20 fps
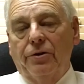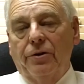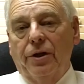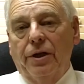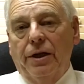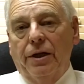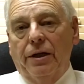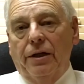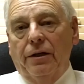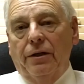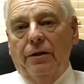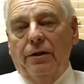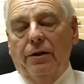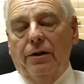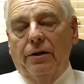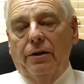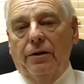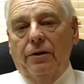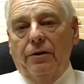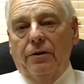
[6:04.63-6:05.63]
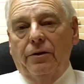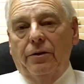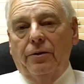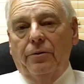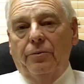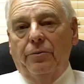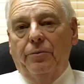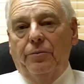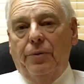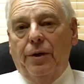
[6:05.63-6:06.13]
And
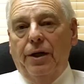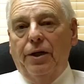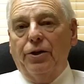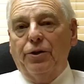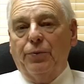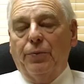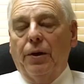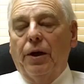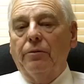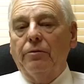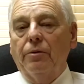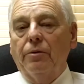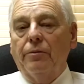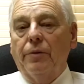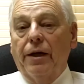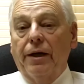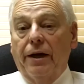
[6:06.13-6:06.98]
the biggest problem